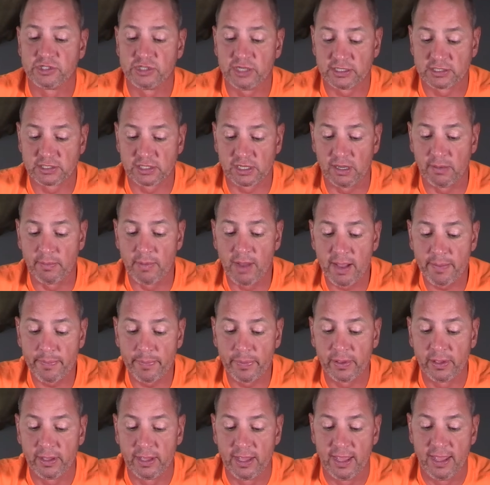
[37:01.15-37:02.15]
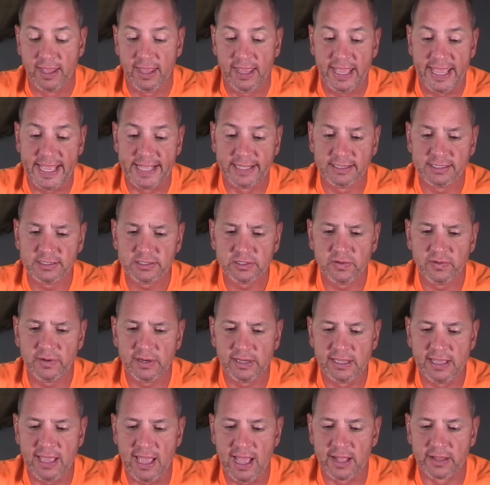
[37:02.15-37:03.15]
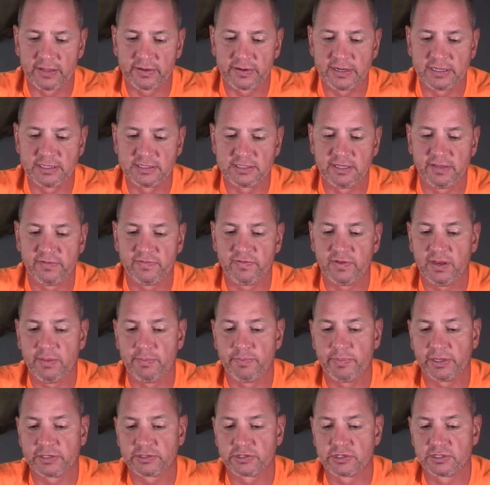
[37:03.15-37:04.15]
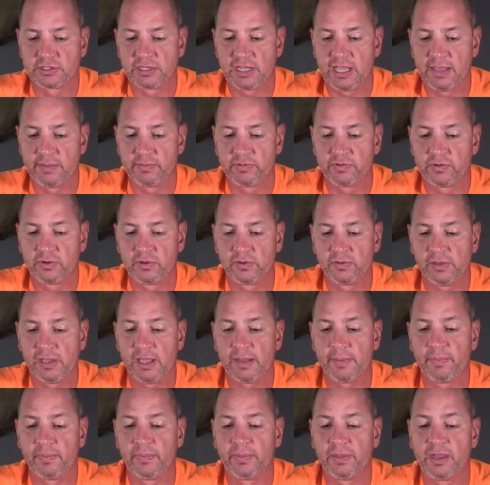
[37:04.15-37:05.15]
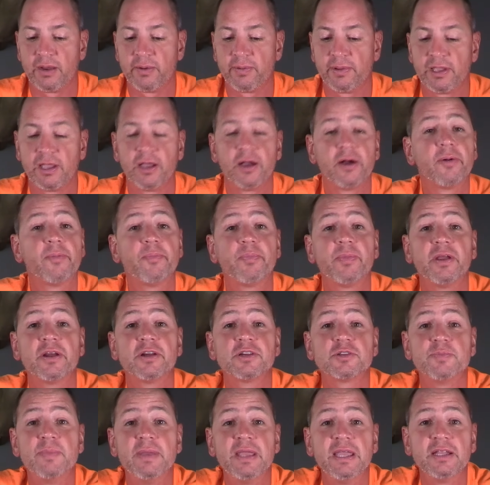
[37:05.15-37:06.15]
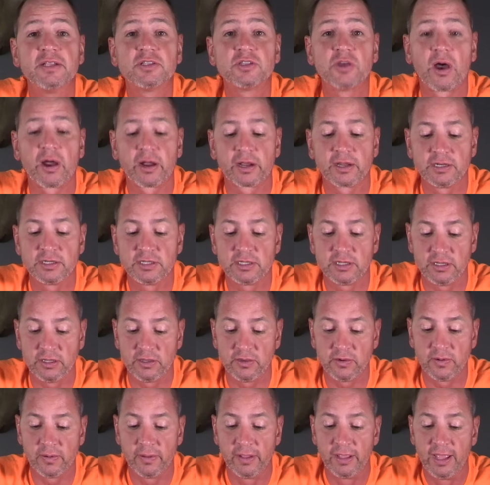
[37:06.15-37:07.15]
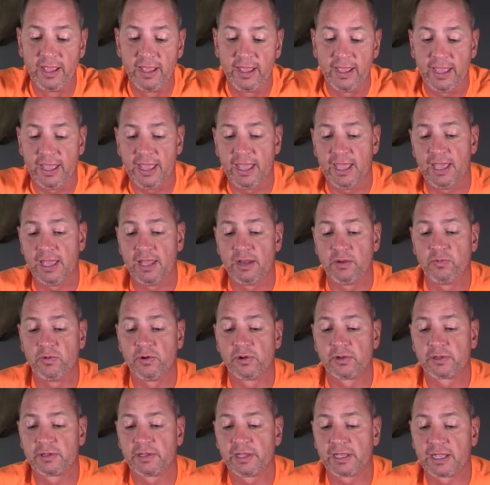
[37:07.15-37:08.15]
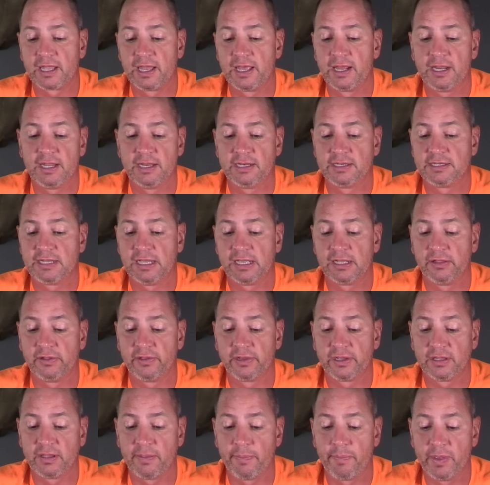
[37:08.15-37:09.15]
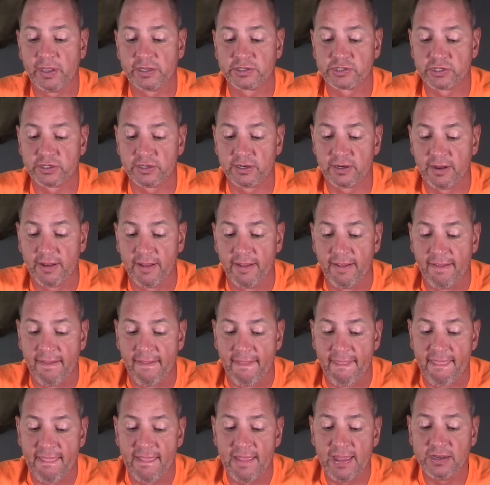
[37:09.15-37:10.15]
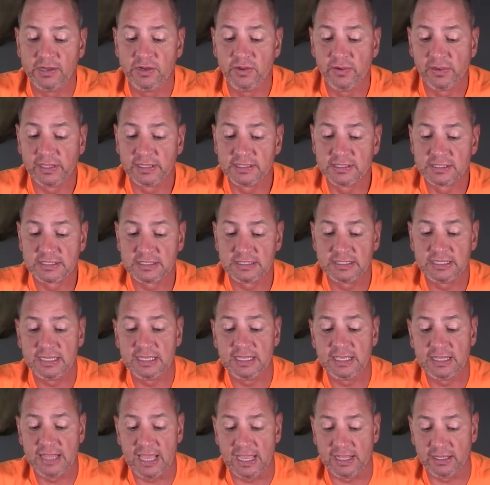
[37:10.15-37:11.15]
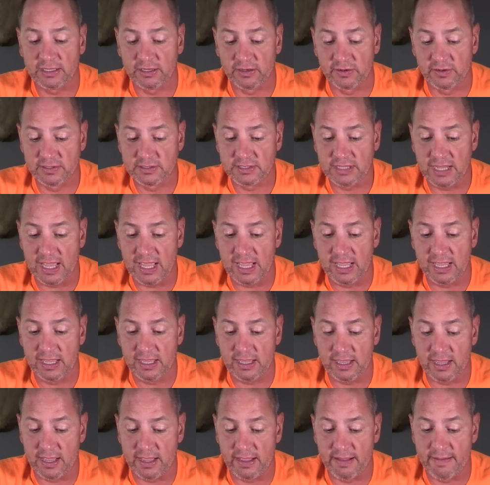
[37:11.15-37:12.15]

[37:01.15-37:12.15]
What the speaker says: just come up. And let's go to gallery and see if any pictures came through. Yep, there we go. There's me talking to you, and we'll click on it, take a look at the picture, and you can see that there is a